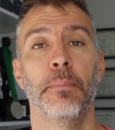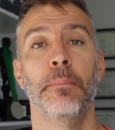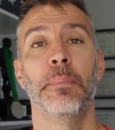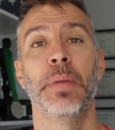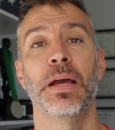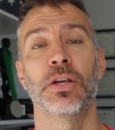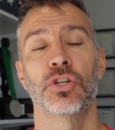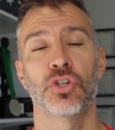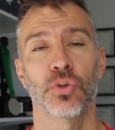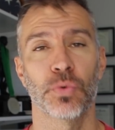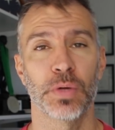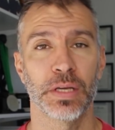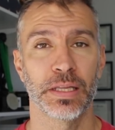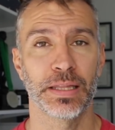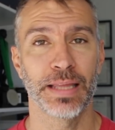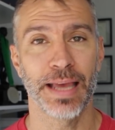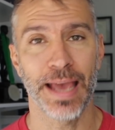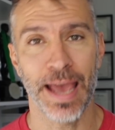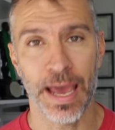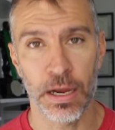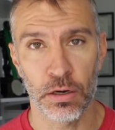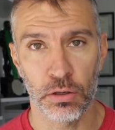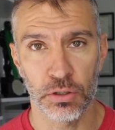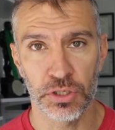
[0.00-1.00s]
measuring
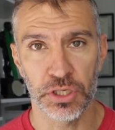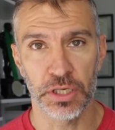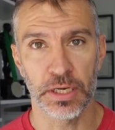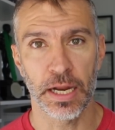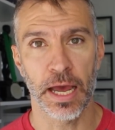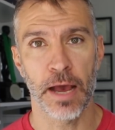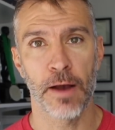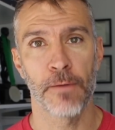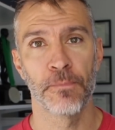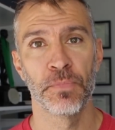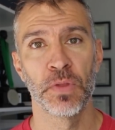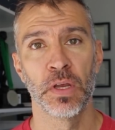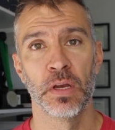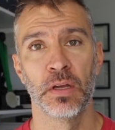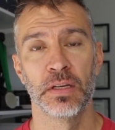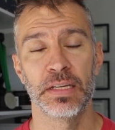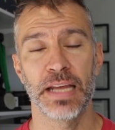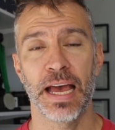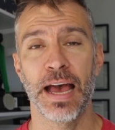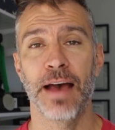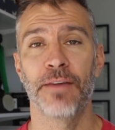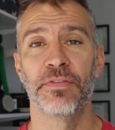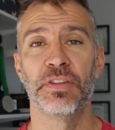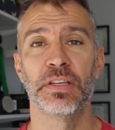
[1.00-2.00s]
the energy. Now,
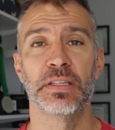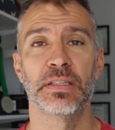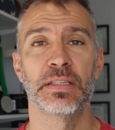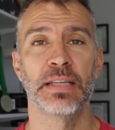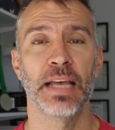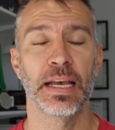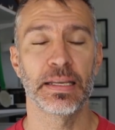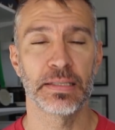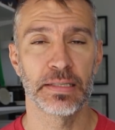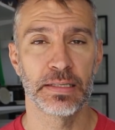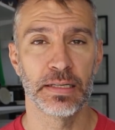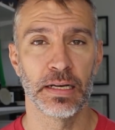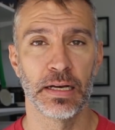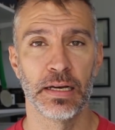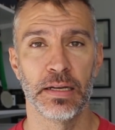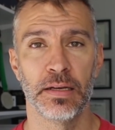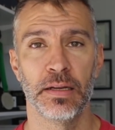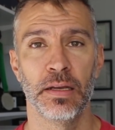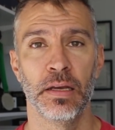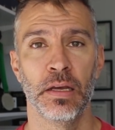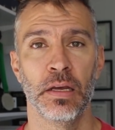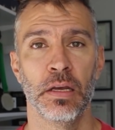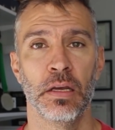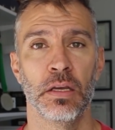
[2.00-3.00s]
to have this test
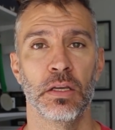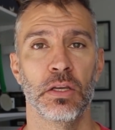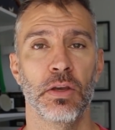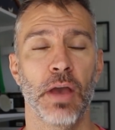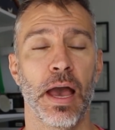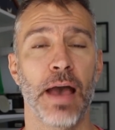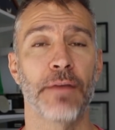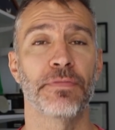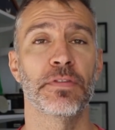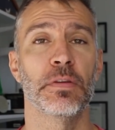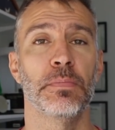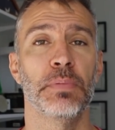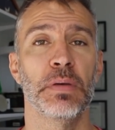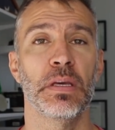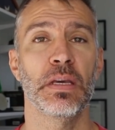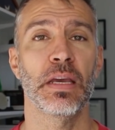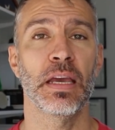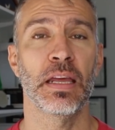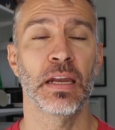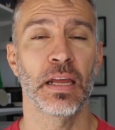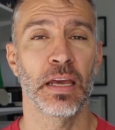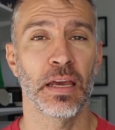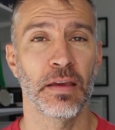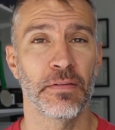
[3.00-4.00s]
done, you have to
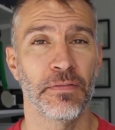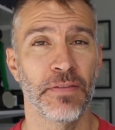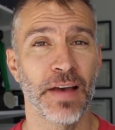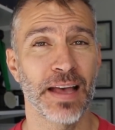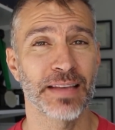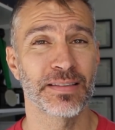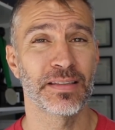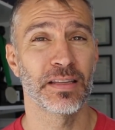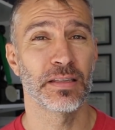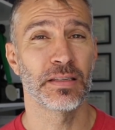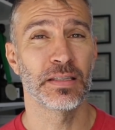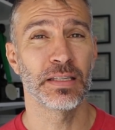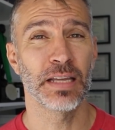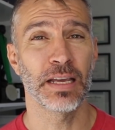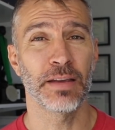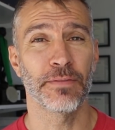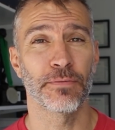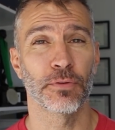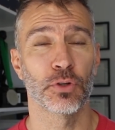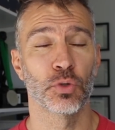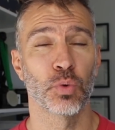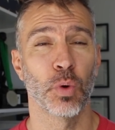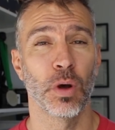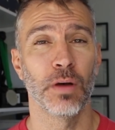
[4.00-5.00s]
be in a fasted
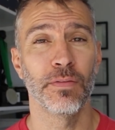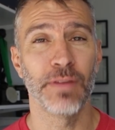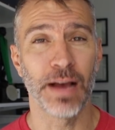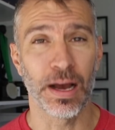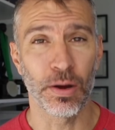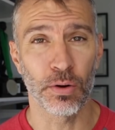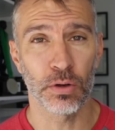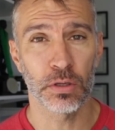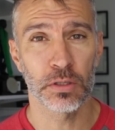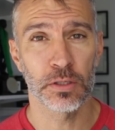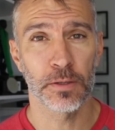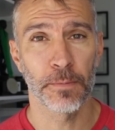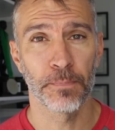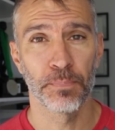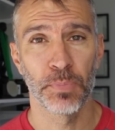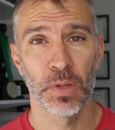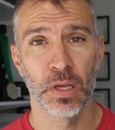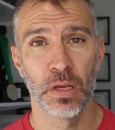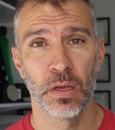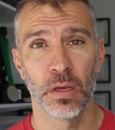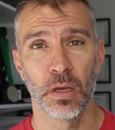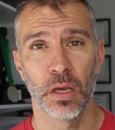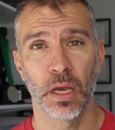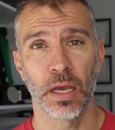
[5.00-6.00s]
state for 12 hours.
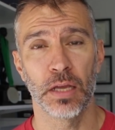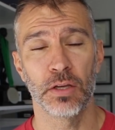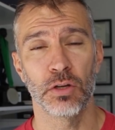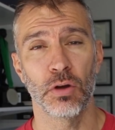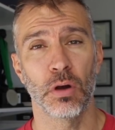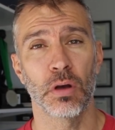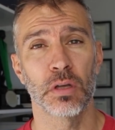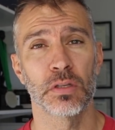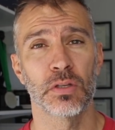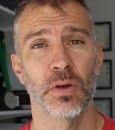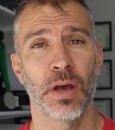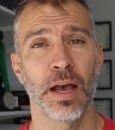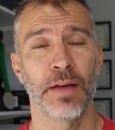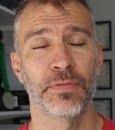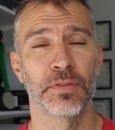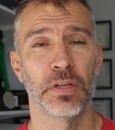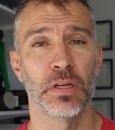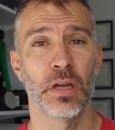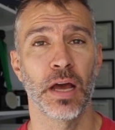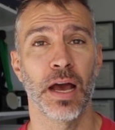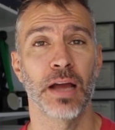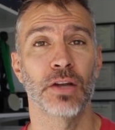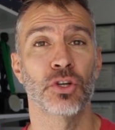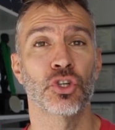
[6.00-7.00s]
And you also have to
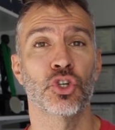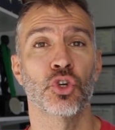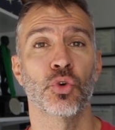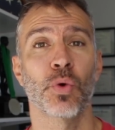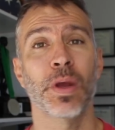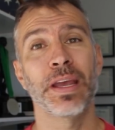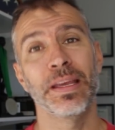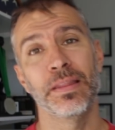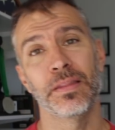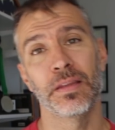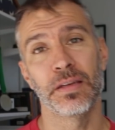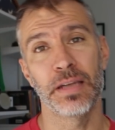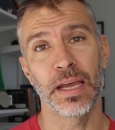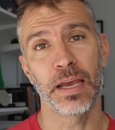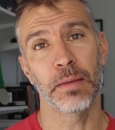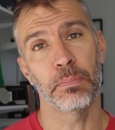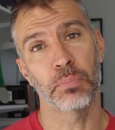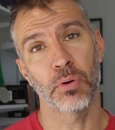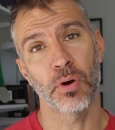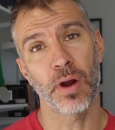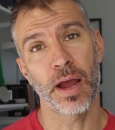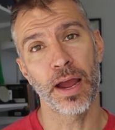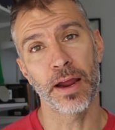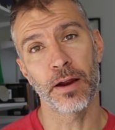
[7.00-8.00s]
not train the day
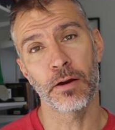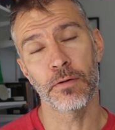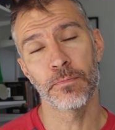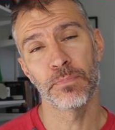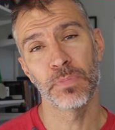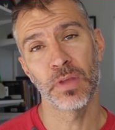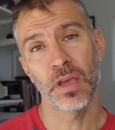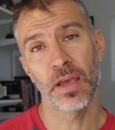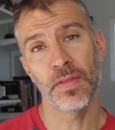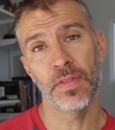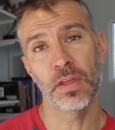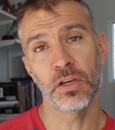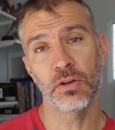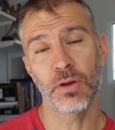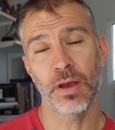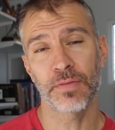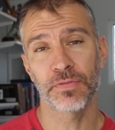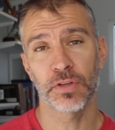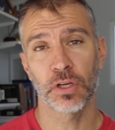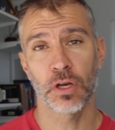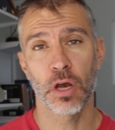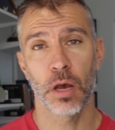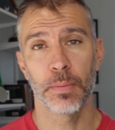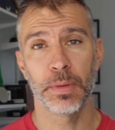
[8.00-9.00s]
prior. And then you
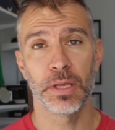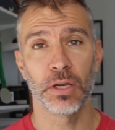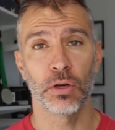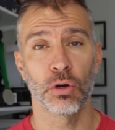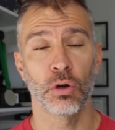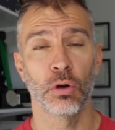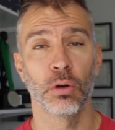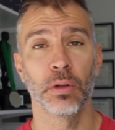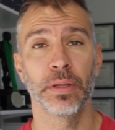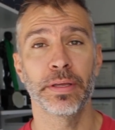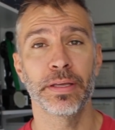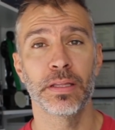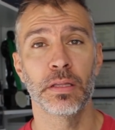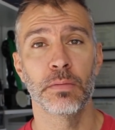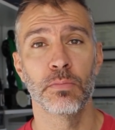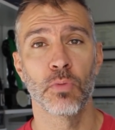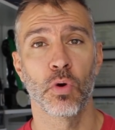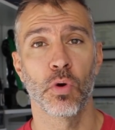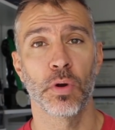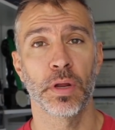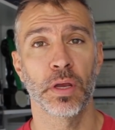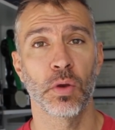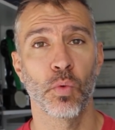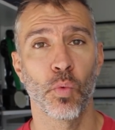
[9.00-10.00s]
have to come in early in the
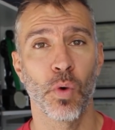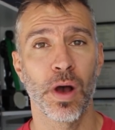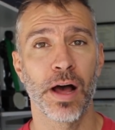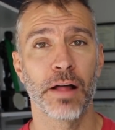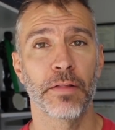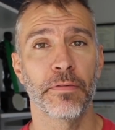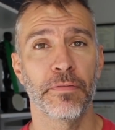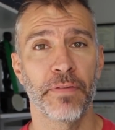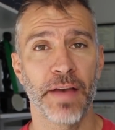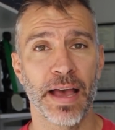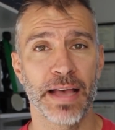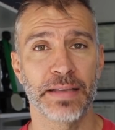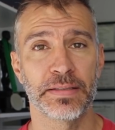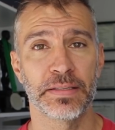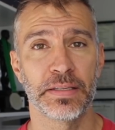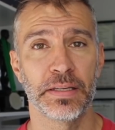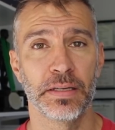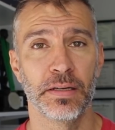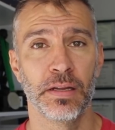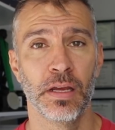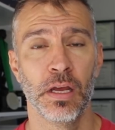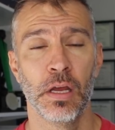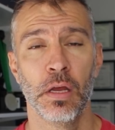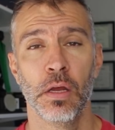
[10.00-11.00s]
morning while
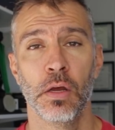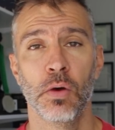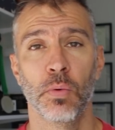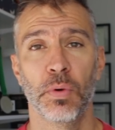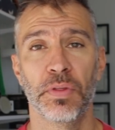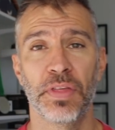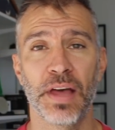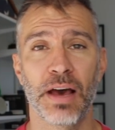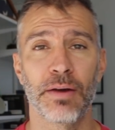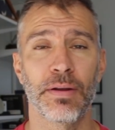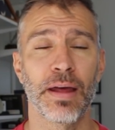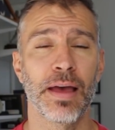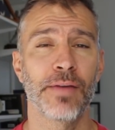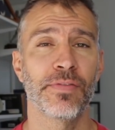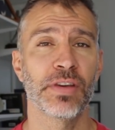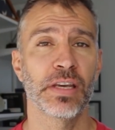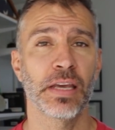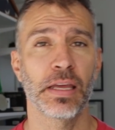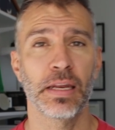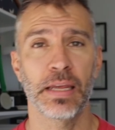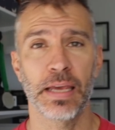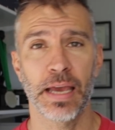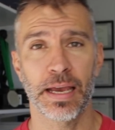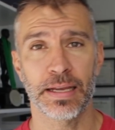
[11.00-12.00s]
fasted without
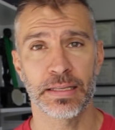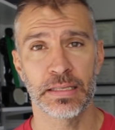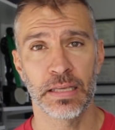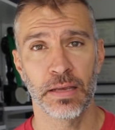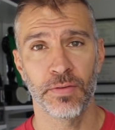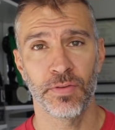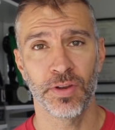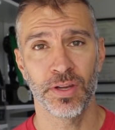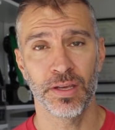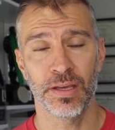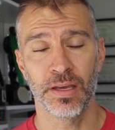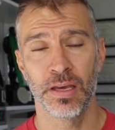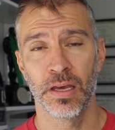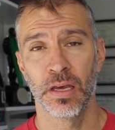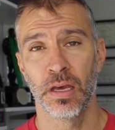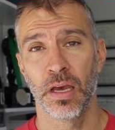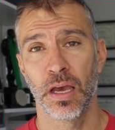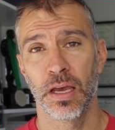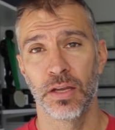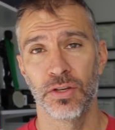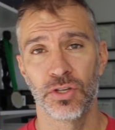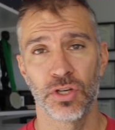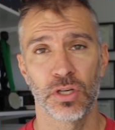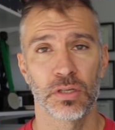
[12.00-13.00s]
having any activity
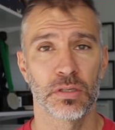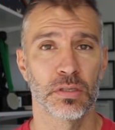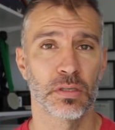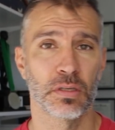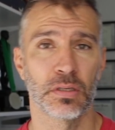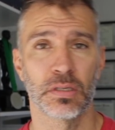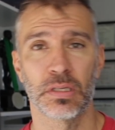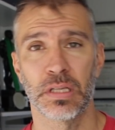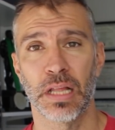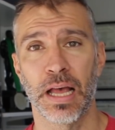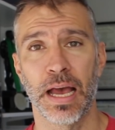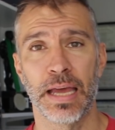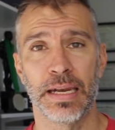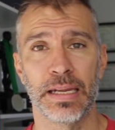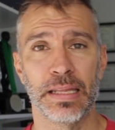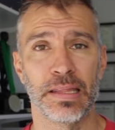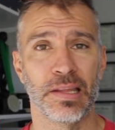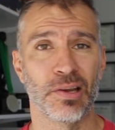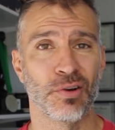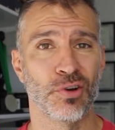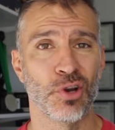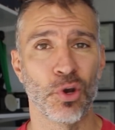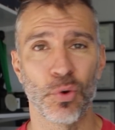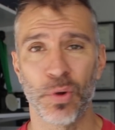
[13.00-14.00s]
and just slide in
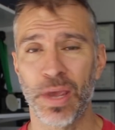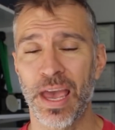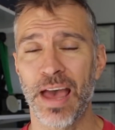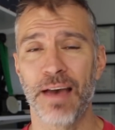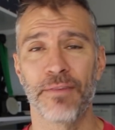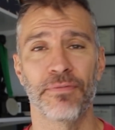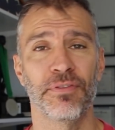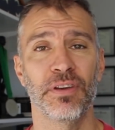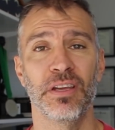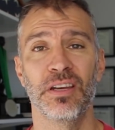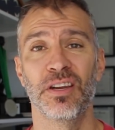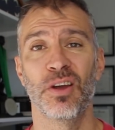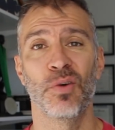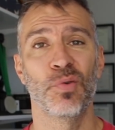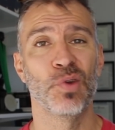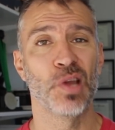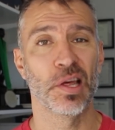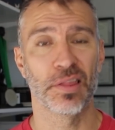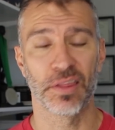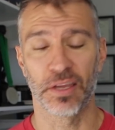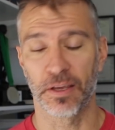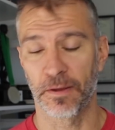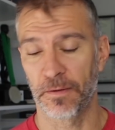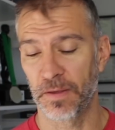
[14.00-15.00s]
there. No caffeine, no
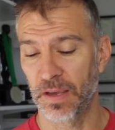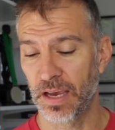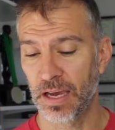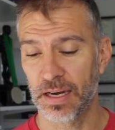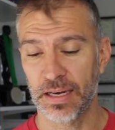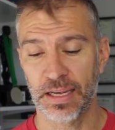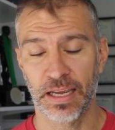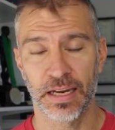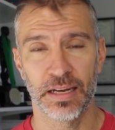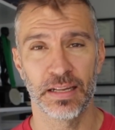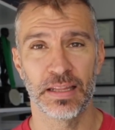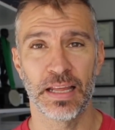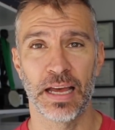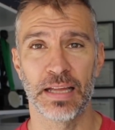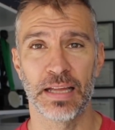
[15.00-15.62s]
nothing. You got to get in